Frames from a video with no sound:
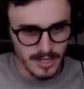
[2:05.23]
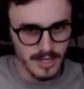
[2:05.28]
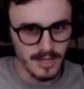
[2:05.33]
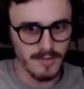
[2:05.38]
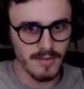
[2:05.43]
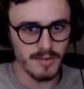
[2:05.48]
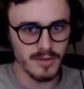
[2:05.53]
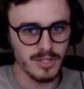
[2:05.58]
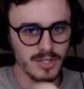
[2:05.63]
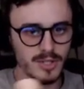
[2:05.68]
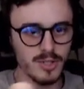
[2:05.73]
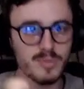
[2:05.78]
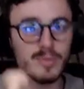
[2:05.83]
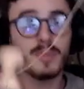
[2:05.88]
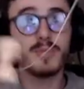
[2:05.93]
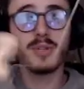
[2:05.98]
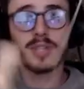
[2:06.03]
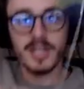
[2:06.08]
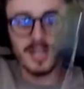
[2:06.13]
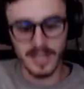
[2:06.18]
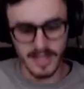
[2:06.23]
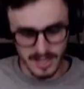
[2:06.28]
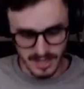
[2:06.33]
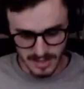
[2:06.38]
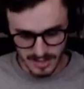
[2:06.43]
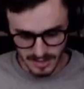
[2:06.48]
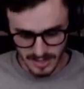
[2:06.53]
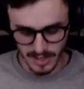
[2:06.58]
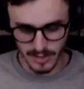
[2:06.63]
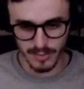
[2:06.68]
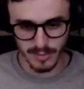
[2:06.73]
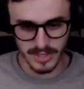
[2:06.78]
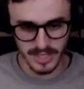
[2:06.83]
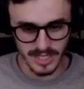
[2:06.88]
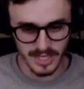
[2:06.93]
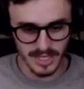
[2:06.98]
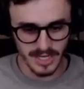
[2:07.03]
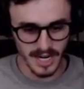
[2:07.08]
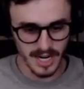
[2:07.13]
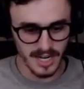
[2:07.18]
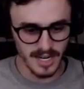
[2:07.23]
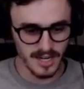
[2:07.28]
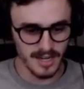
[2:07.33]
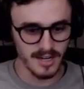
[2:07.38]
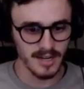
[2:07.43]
you ever seen those people that are like really good at it?